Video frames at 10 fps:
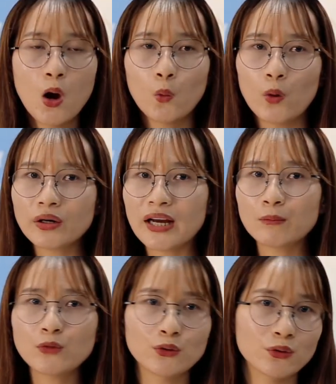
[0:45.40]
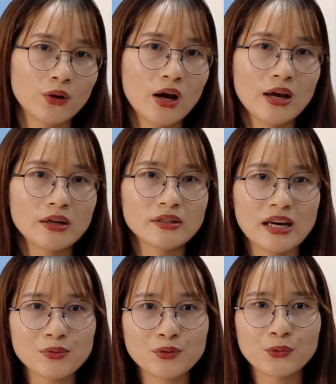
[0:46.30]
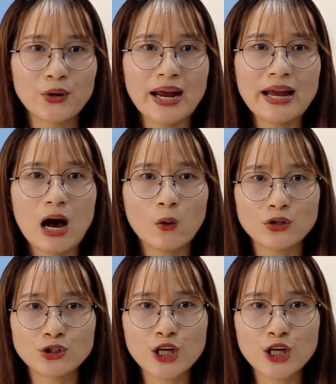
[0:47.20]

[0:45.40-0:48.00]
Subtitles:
welcome to subscribe our